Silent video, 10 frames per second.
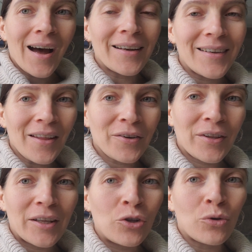Another
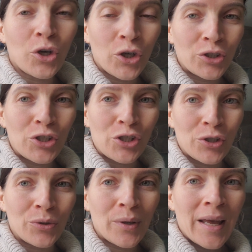thing you could
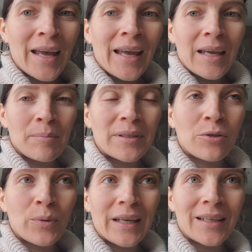do in
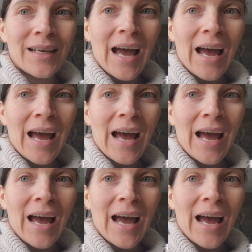between,